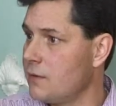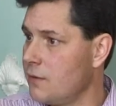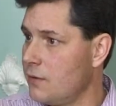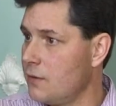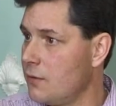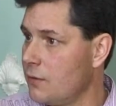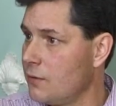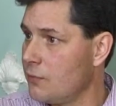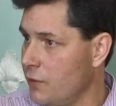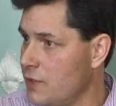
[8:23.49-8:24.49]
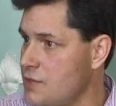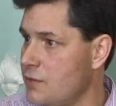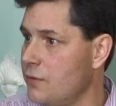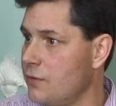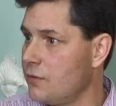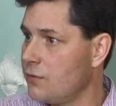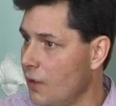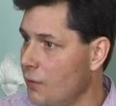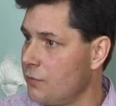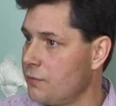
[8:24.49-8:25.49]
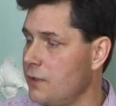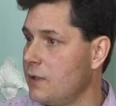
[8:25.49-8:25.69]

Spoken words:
the region south of